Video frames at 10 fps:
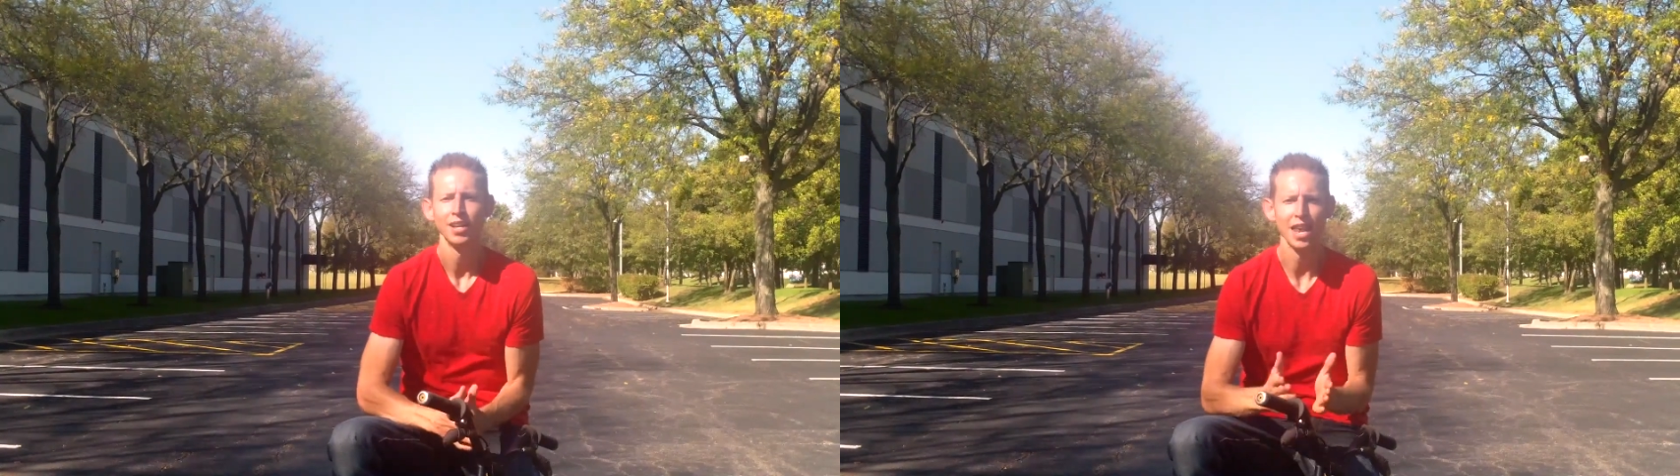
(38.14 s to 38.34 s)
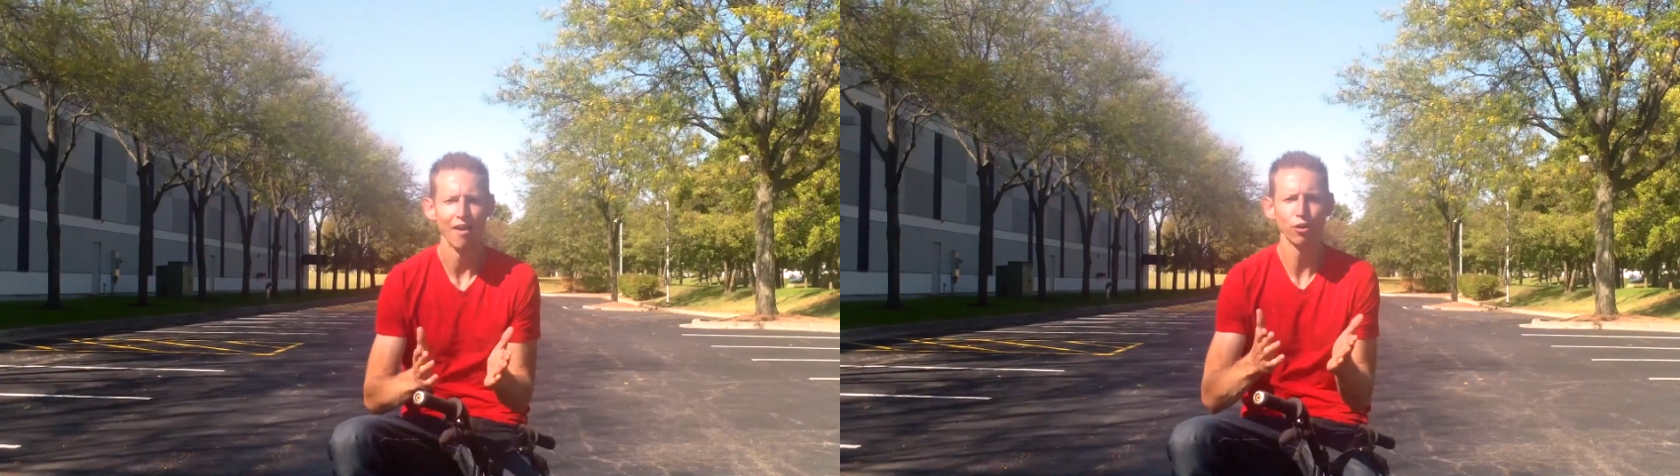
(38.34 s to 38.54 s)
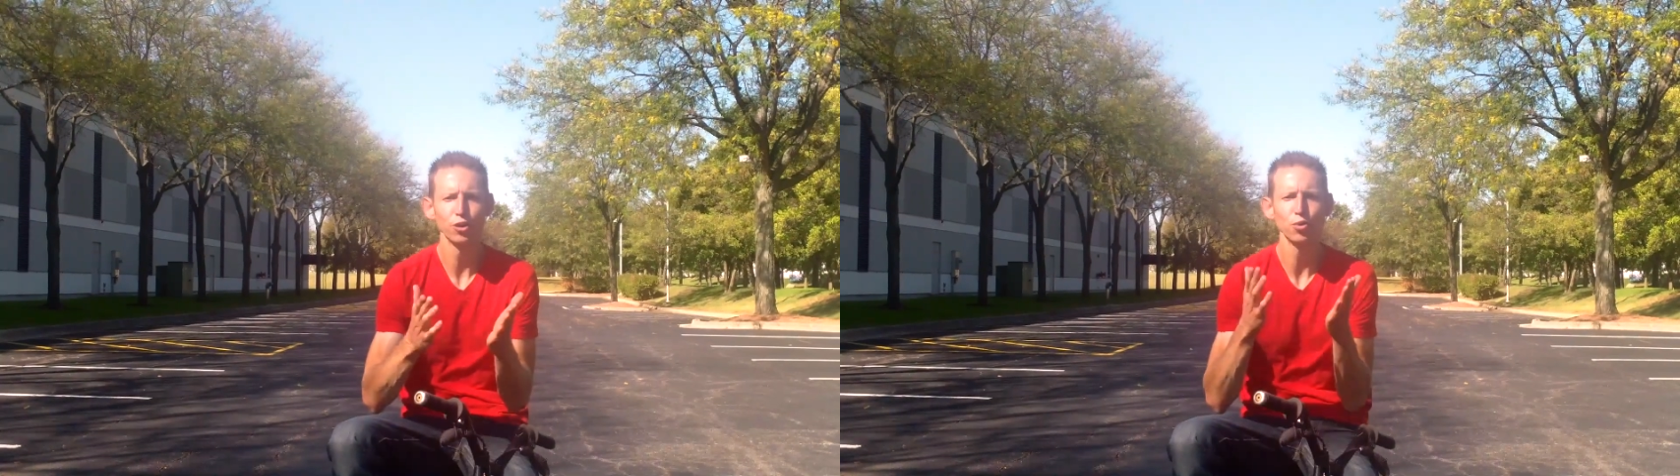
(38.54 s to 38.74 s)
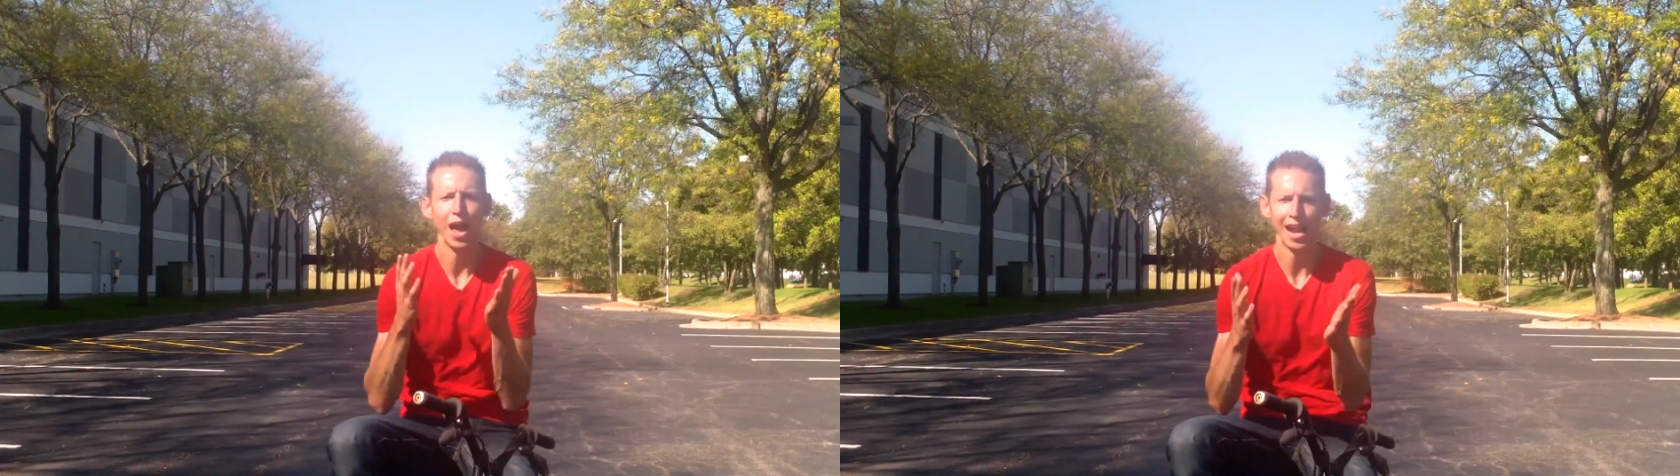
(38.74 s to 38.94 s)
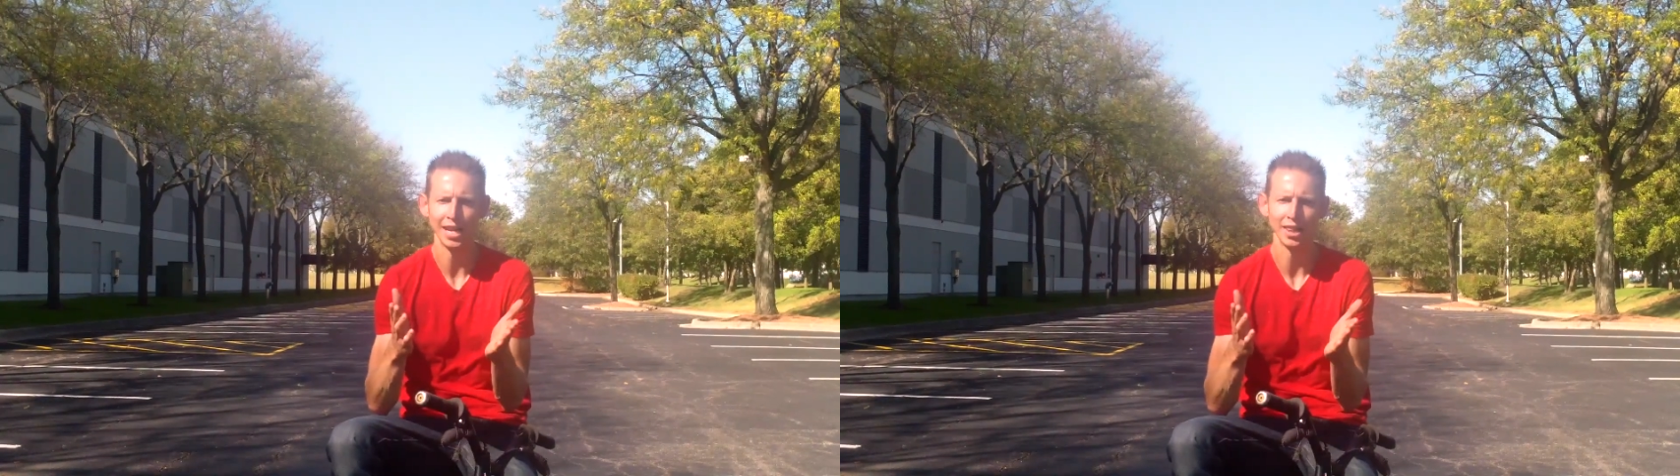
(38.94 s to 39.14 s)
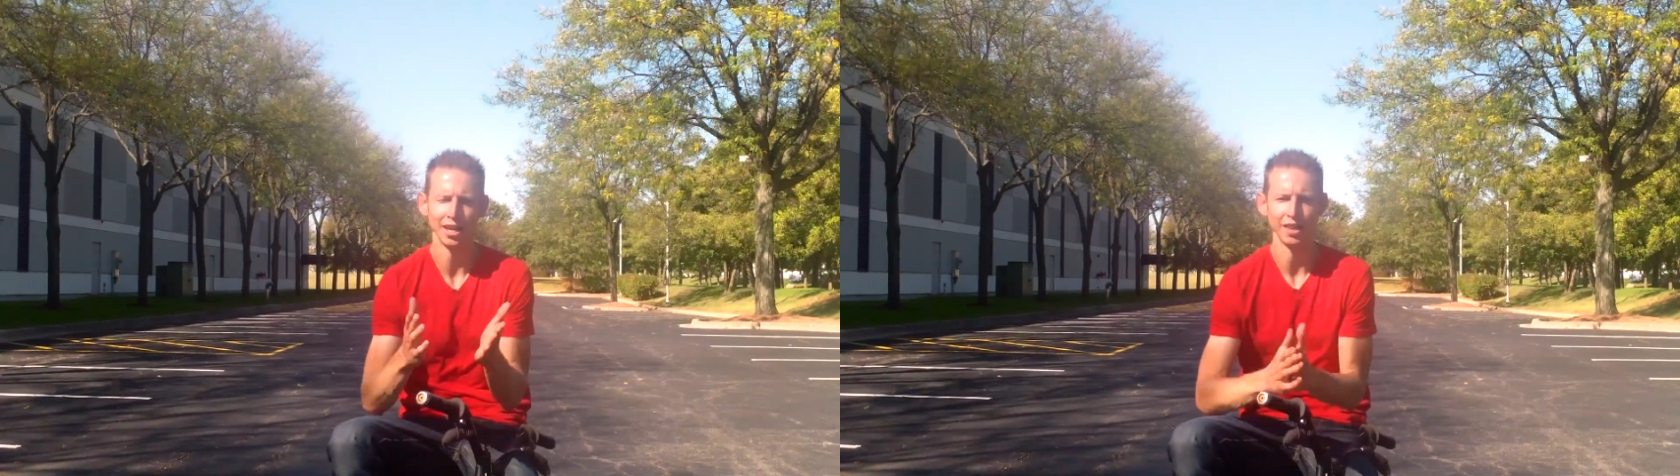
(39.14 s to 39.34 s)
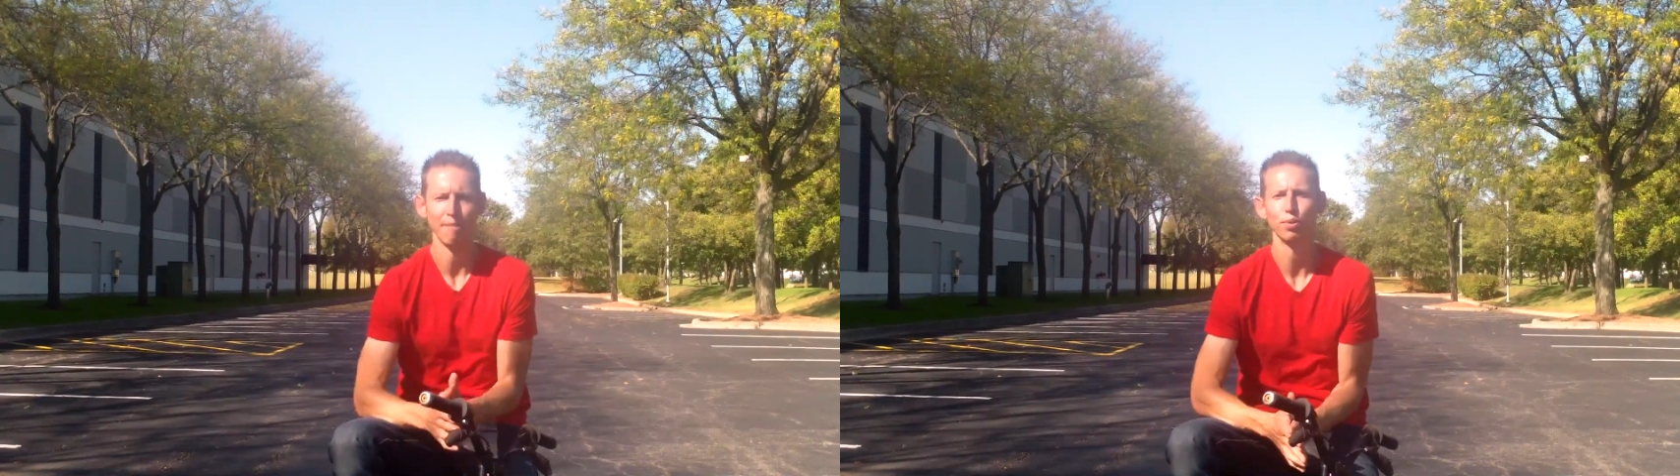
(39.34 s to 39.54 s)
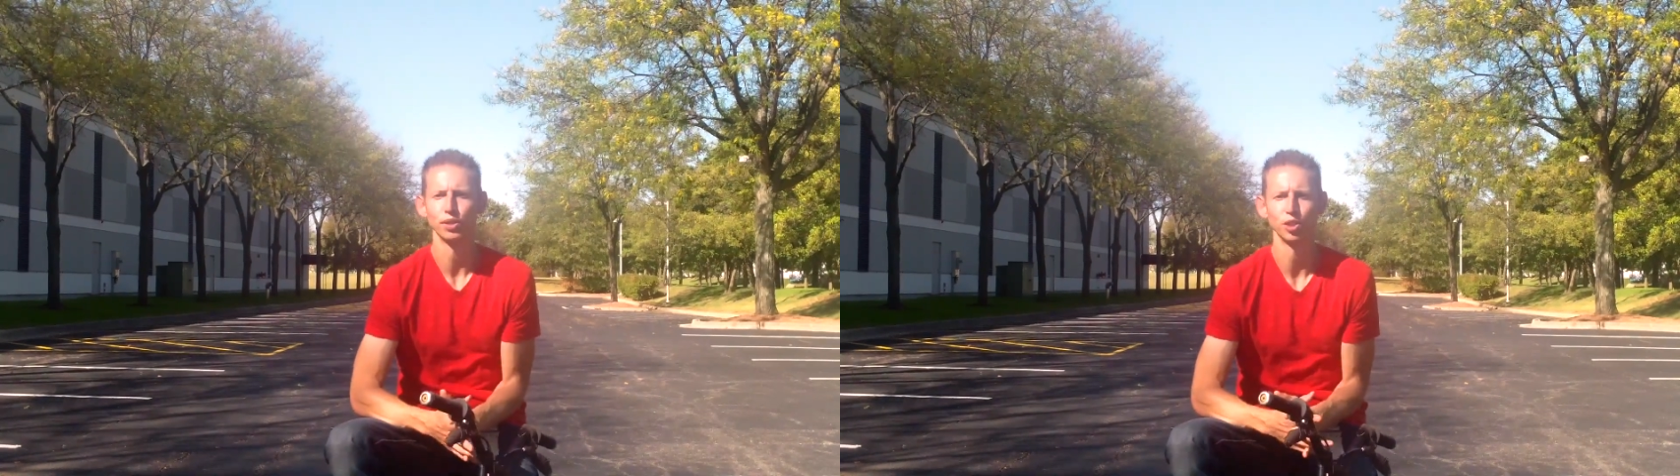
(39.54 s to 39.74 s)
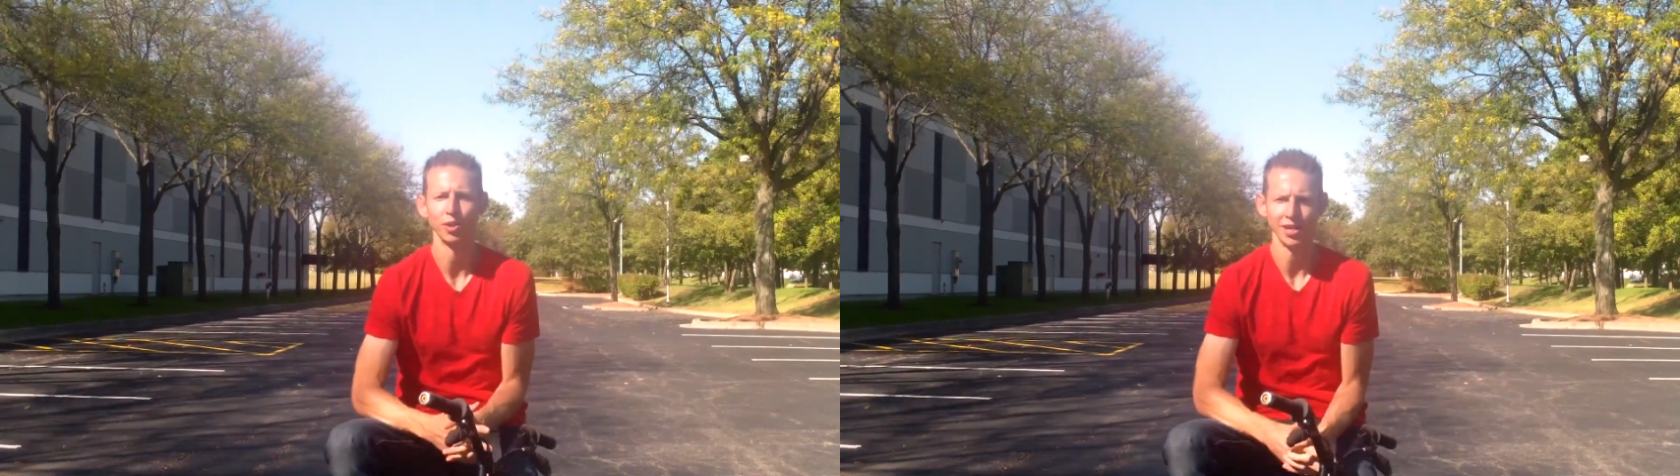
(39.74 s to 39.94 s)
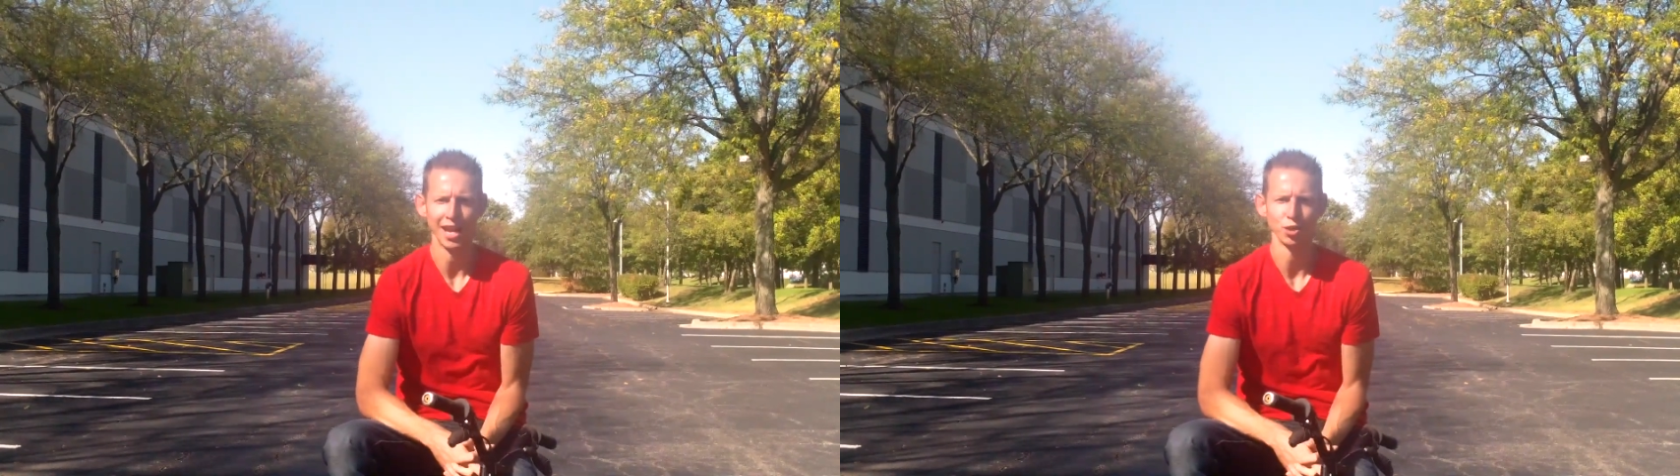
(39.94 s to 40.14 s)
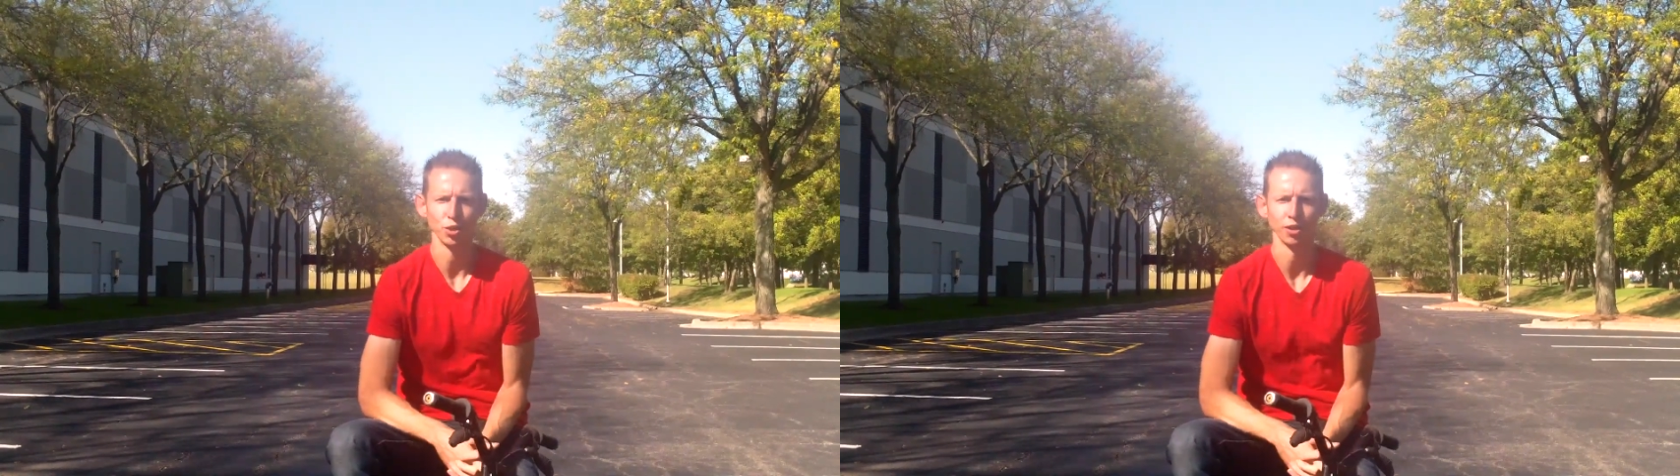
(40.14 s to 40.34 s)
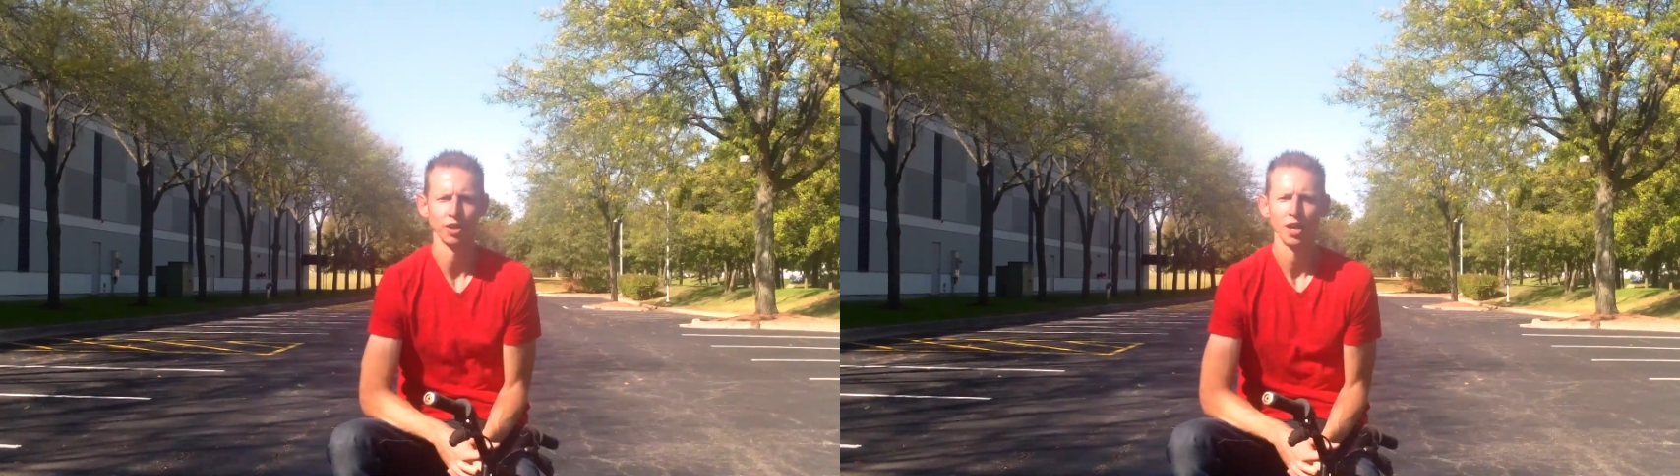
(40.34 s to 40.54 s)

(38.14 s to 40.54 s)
Never do anything that puts you in danger.